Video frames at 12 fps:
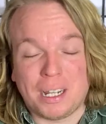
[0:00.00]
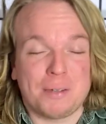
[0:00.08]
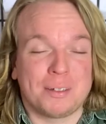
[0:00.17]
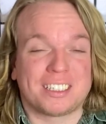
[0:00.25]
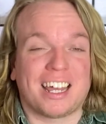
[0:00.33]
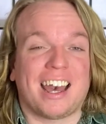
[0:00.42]
name
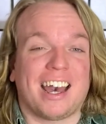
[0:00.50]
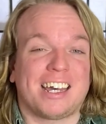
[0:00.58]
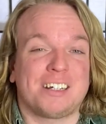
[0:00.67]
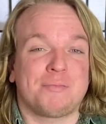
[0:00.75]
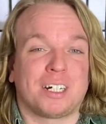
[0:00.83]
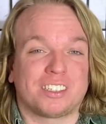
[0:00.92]
is
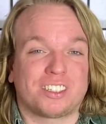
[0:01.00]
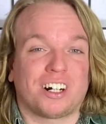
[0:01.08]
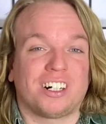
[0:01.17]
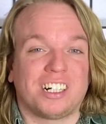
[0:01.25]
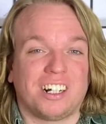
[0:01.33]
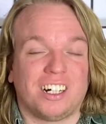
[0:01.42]
Adam. I
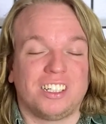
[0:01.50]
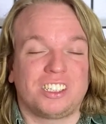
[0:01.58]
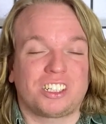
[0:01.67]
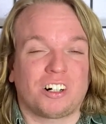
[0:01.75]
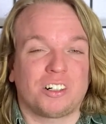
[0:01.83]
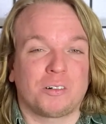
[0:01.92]
started
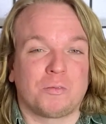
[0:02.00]
Uncharted